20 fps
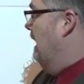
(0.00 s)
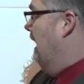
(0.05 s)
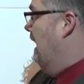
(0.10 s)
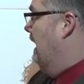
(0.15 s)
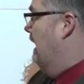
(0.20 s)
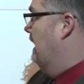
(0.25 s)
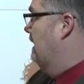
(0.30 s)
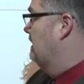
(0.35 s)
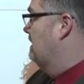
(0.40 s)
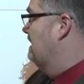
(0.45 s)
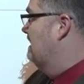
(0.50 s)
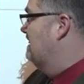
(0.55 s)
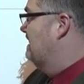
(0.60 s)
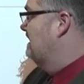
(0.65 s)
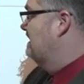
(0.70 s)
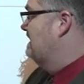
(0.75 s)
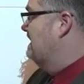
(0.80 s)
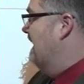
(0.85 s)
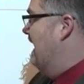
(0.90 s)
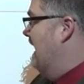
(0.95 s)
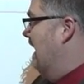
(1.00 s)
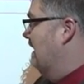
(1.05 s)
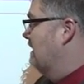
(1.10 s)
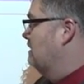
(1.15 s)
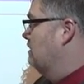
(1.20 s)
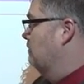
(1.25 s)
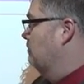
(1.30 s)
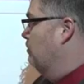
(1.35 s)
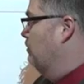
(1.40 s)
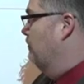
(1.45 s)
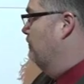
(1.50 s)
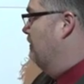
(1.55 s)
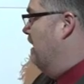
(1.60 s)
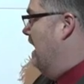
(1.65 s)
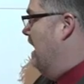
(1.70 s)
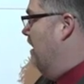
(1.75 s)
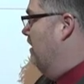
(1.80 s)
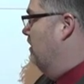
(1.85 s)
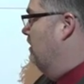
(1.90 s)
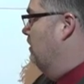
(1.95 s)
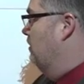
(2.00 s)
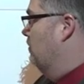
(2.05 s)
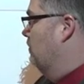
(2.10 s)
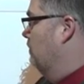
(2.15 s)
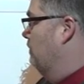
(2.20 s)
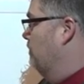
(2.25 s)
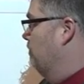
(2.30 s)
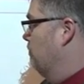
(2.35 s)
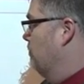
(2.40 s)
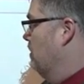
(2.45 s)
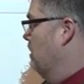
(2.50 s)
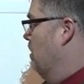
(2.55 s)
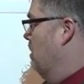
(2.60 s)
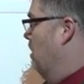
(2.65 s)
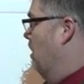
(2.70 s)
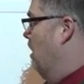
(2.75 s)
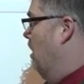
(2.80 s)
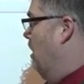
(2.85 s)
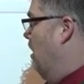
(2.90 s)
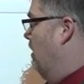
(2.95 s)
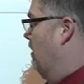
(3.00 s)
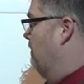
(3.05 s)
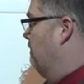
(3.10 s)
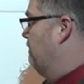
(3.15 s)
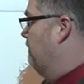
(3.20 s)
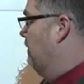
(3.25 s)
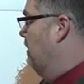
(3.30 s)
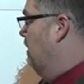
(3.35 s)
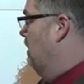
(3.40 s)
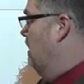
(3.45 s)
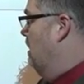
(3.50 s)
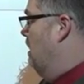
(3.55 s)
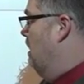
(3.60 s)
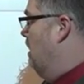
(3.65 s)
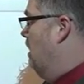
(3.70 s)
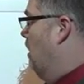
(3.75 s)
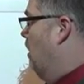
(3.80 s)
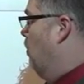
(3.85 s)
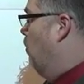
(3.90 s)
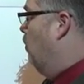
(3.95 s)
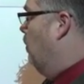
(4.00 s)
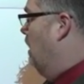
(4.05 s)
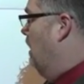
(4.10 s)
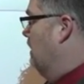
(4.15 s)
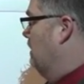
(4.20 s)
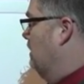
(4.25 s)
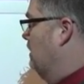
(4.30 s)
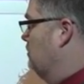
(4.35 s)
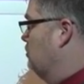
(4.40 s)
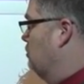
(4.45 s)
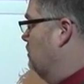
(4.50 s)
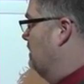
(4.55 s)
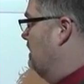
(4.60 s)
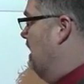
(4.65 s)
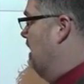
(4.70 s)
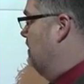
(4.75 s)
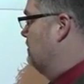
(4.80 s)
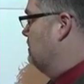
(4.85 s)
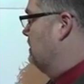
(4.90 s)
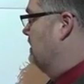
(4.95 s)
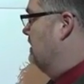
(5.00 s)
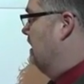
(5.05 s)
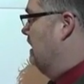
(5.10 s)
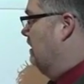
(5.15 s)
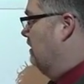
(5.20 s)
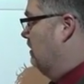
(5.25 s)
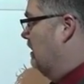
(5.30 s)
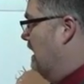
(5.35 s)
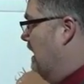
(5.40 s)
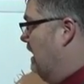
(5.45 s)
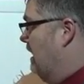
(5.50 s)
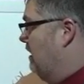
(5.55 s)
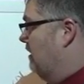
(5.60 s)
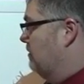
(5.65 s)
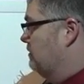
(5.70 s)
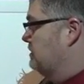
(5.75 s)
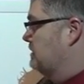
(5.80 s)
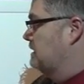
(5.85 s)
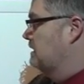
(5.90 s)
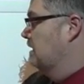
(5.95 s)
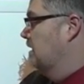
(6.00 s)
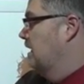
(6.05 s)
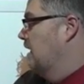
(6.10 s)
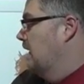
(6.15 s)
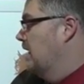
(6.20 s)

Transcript: and the taxable value of a $100,000 house